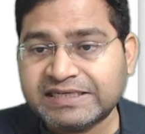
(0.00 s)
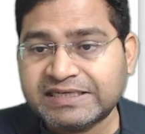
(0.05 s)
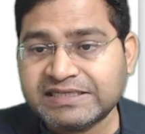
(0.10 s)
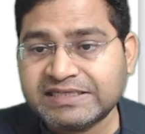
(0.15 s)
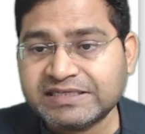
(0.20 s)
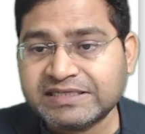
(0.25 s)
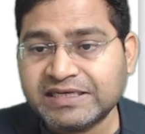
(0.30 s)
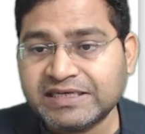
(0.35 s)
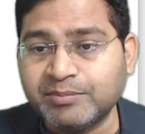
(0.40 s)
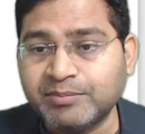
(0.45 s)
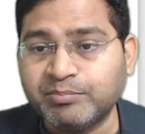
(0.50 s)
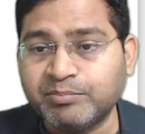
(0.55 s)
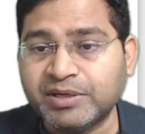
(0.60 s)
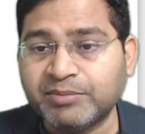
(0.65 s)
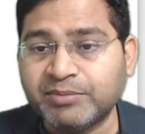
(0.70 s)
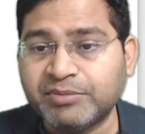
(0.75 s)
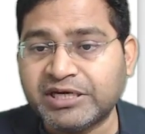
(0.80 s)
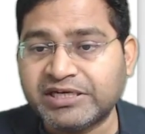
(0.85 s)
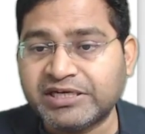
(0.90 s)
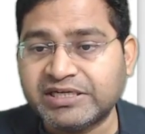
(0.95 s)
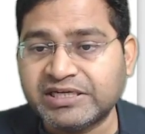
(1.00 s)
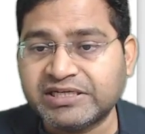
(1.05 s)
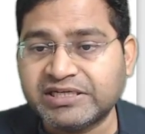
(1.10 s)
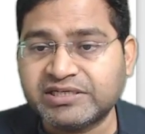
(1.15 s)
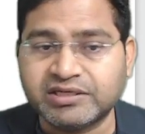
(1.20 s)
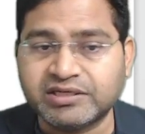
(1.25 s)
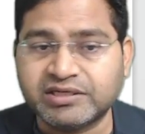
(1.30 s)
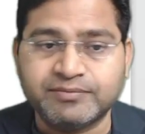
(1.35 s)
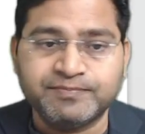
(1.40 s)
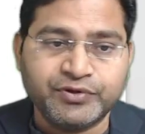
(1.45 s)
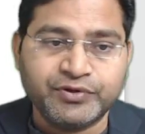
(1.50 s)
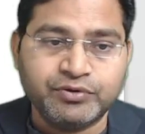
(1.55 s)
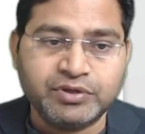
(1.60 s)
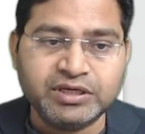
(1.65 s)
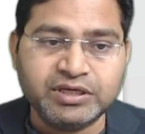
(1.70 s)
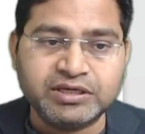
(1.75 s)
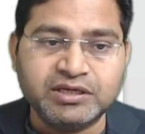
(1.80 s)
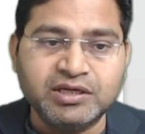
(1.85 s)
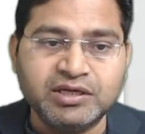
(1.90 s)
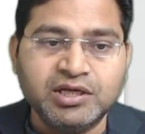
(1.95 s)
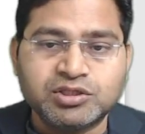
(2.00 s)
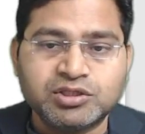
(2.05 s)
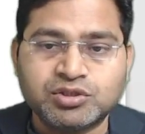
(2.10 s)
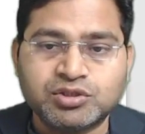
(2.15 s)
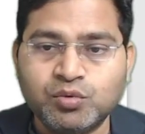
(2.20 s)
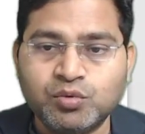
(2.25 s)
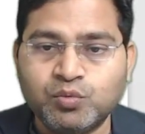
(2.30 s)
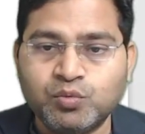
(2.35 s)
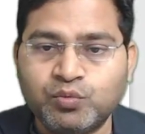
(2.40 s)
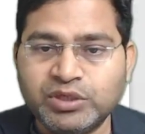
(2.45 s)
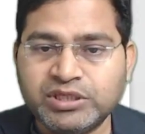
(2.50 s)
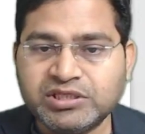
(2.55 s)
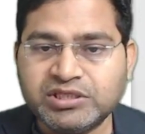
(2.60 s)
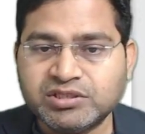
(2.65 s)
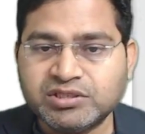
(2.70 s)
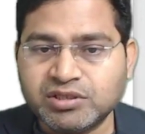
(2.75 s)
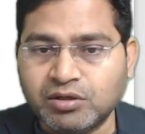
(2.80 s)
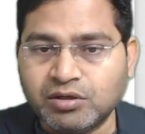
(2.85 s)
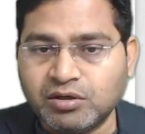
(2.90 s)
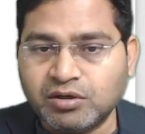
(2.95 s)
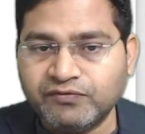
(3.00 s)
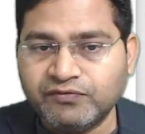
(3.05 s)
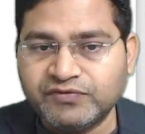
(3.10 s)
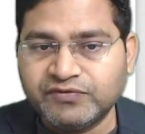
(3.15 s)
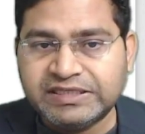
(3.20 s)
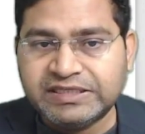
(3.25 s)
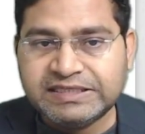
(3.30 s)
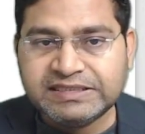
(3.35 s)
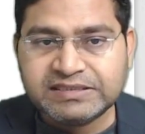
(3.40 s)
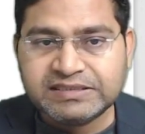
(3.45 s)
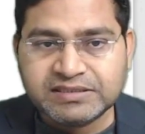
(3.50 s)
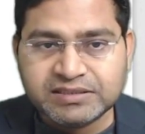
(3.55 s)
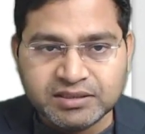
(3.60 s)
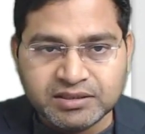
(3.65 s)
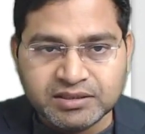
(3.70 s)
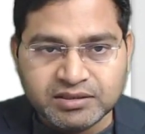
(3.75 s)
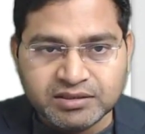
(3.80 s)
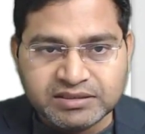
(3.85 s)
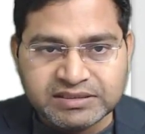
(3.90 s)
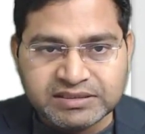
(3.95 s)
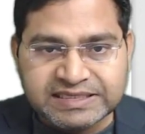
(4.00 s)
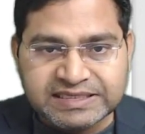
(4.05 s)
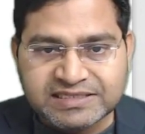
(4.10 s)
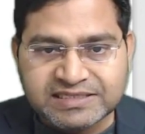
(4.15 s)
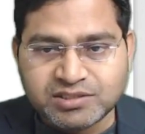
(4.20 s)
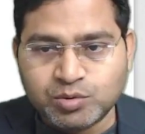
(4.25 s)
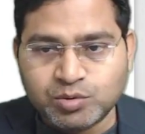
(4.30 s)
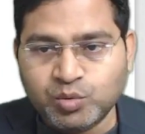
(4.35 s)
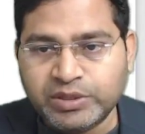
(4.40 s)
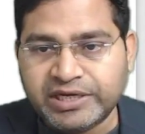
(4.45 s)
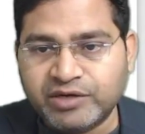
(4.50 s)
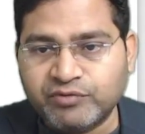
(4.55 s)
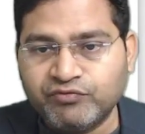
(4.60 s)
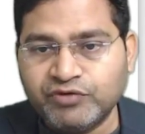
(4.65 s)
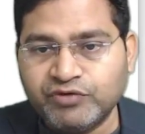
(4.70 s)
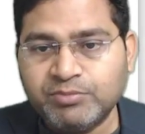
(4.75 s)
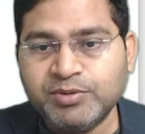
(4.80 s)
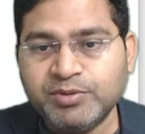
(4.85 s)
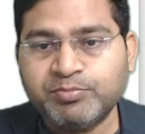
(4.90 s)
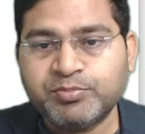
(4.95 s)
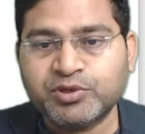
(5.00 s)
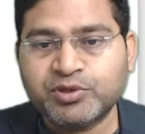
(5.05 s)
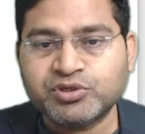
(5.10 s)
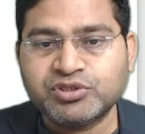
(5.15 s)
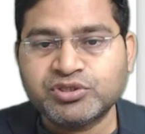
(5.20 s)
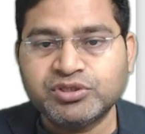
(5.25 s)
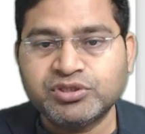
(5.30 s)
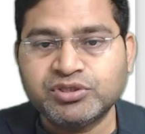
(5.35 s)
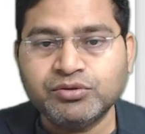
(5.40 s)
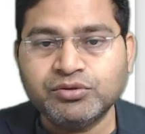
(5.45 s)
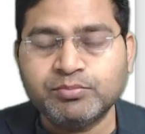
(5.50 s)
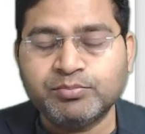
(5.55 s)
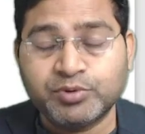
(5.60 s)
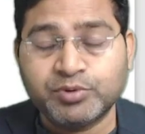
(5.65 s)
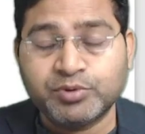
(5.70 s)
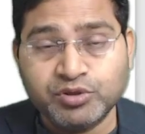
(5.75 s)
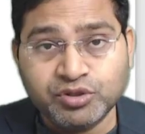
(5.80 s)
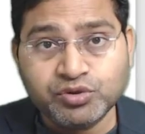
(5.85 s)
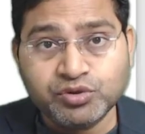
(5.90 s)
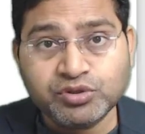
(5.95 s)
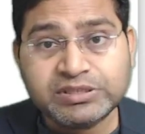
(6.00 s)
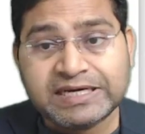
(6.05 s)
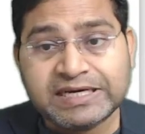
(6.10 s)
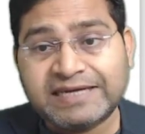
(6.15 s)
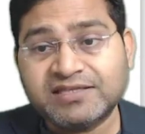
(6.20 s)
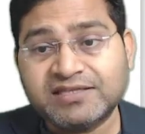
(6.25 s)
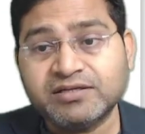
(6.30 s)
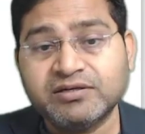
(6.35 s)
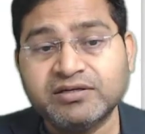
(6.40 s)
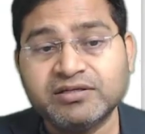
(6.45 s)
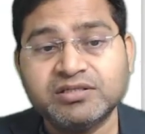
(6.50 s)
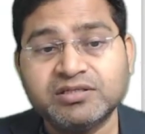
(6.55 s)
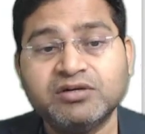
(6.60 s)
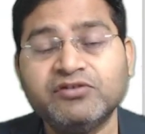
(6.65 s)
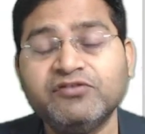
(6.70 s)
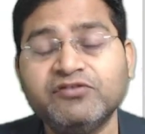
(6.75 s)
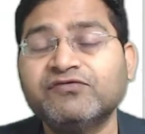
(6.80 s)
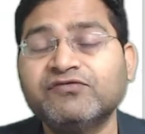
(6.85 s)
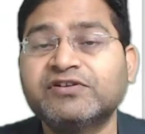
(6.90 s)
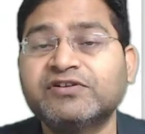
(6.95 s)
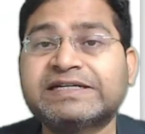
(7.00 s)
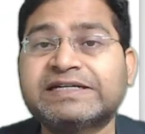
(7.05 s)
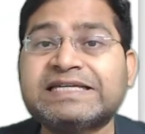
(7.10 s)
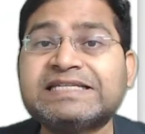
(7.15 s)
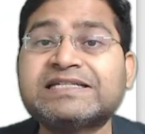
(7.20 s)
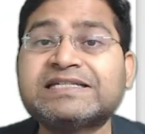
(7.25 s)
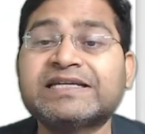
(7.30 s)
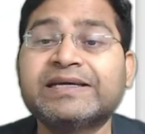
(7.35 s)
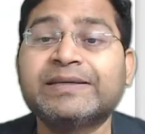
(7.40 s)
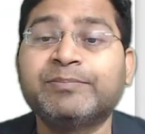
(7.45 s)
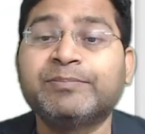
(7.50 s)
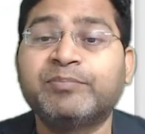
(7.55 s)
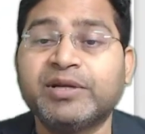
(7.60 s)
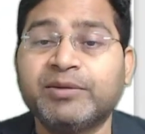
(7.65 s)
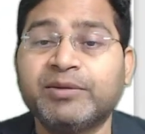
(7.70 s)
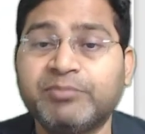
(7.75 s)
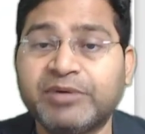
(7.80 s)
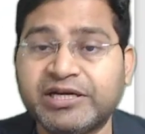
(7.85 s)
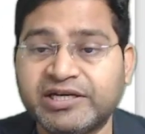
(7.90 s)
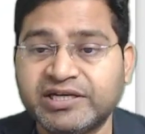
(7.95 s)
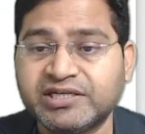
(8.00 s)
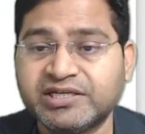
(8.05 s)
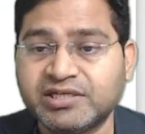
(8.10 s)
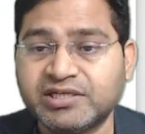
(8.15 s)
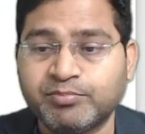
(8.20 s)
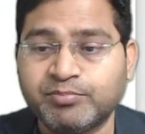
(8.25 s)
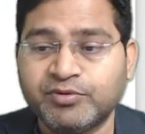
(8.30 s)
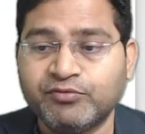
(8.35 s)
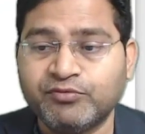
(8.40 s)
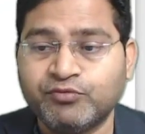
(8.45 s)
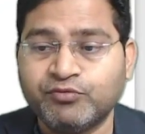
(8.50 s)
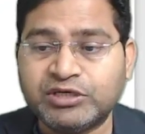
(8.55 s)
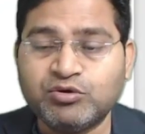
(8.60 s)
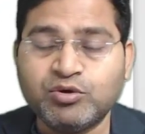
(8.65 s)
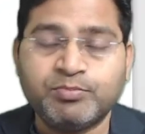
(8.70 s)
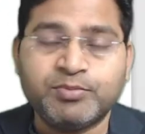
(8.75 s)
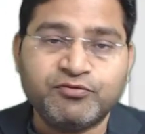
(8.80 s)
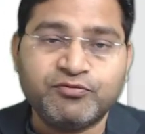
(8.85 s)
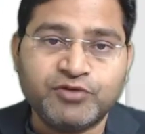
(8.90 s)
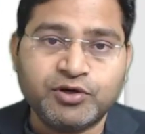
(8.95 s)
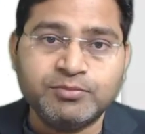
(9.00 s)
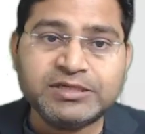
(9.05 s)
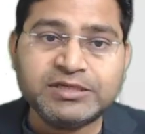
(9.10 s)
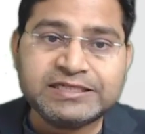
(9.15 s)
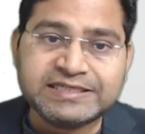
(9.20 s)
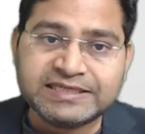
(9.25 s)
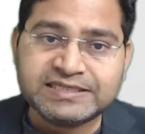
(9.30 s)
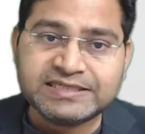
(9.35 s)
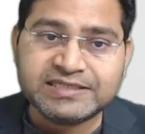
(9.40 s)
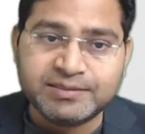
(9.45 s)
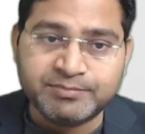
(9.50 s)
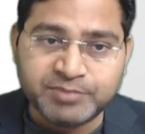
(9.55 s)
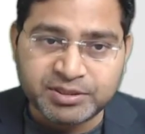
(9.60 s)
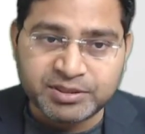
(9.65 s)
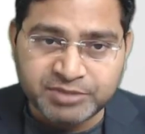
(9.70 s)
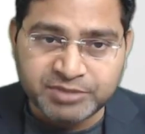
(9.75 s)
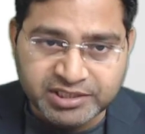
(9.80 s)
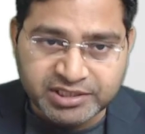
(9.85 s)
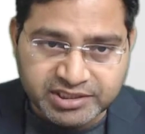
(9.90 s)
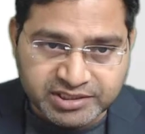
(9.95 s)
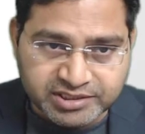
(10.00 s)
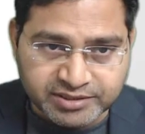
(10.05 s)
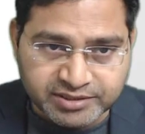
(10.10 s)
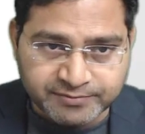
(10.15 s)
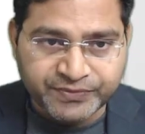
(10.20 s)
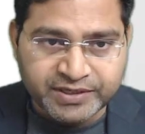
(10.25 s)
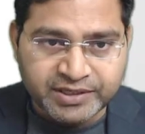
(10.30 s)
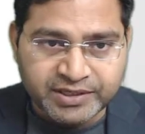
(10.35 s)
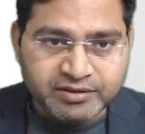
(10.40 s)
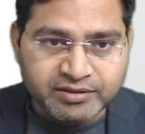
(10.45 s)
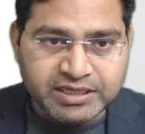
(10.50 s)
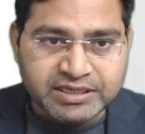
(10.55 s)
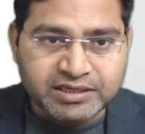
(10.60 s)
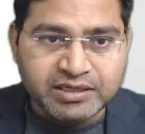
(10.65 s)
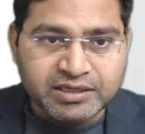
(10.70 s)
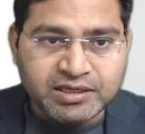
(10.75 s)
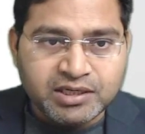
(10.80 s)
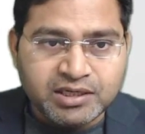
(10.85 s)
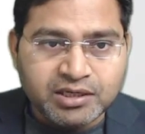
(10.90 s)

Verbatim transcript: test implementation? Okay, so which of these testware will be produced as a result of test implementation when you are performing test implementation, right?